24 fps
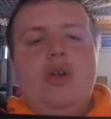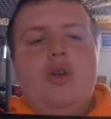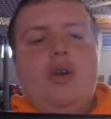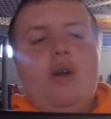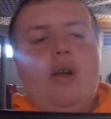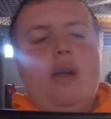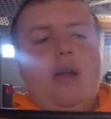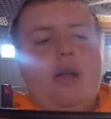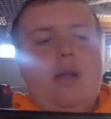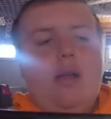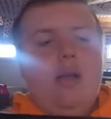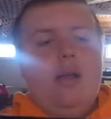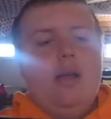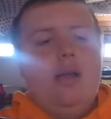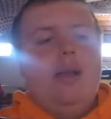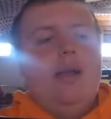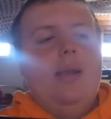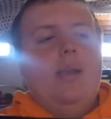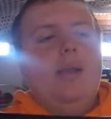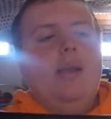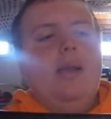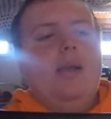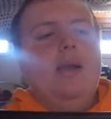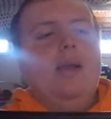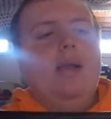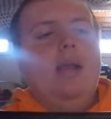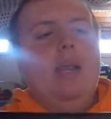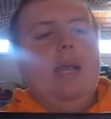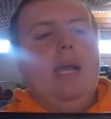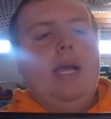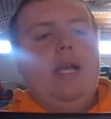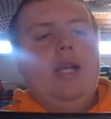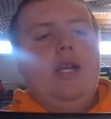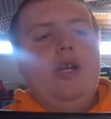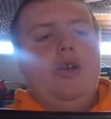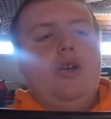gray and a
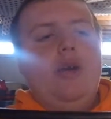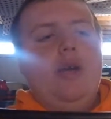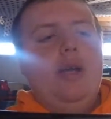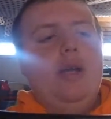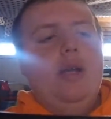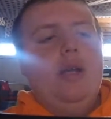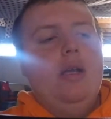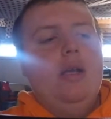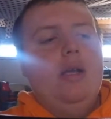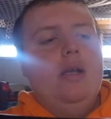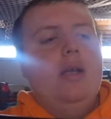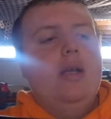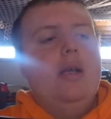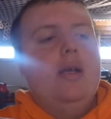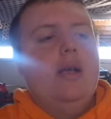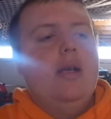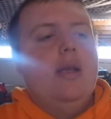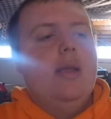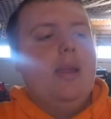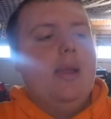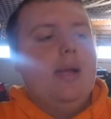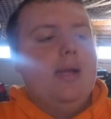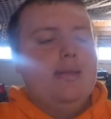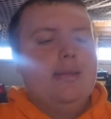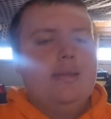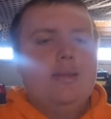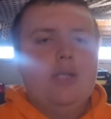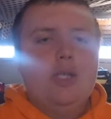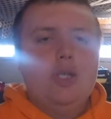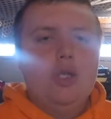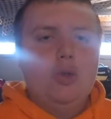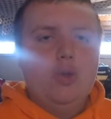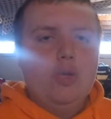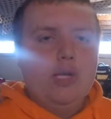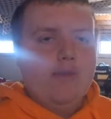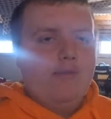lighter gray, that's
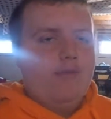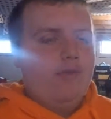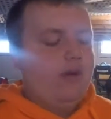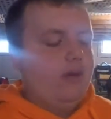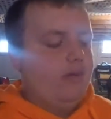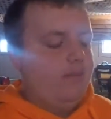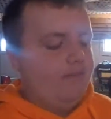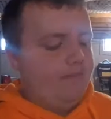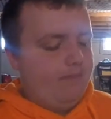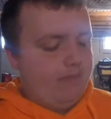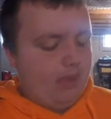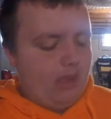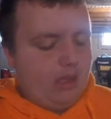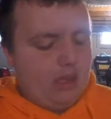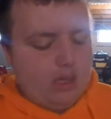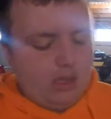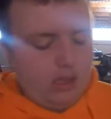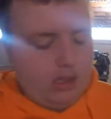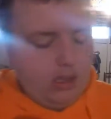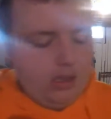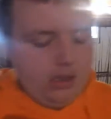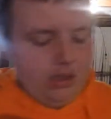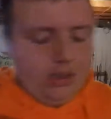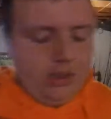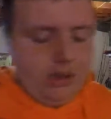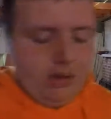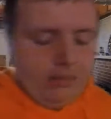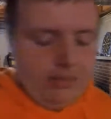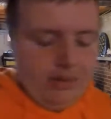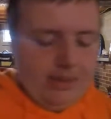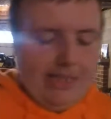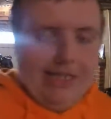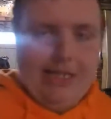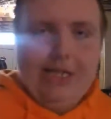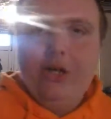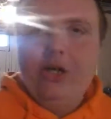two different
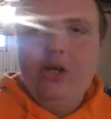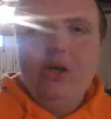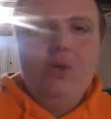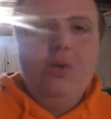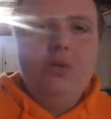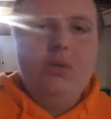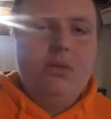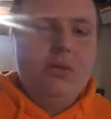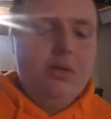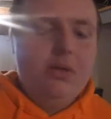materials